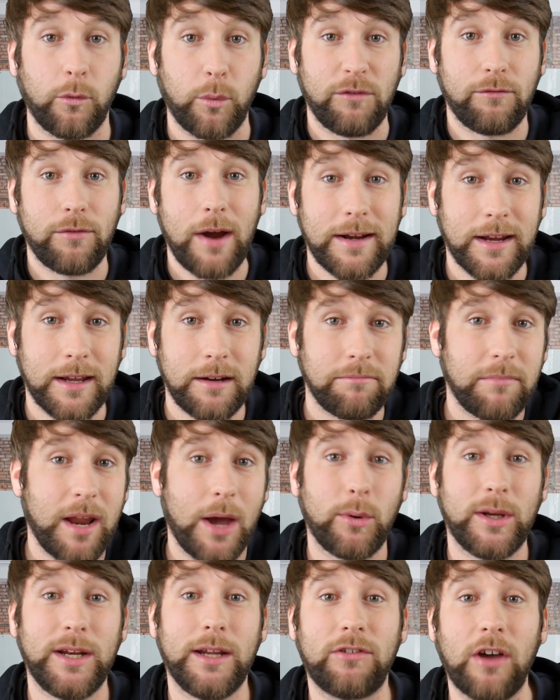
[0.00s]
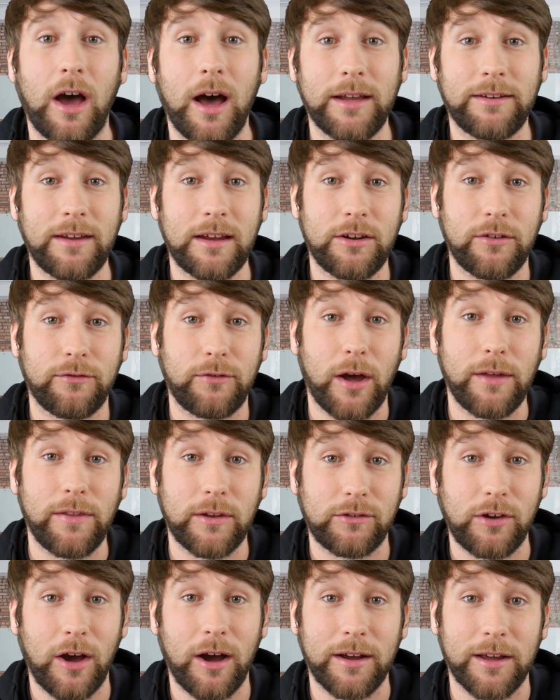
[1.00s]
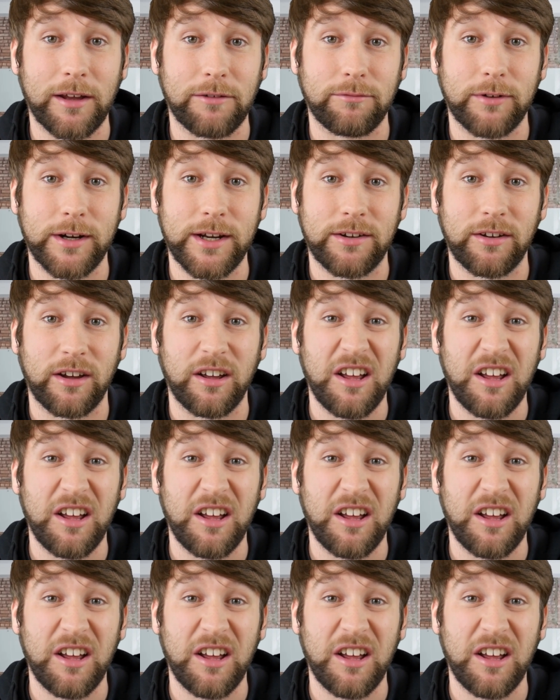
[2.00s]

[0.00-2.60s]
we've read it, now we need to identify the target reader.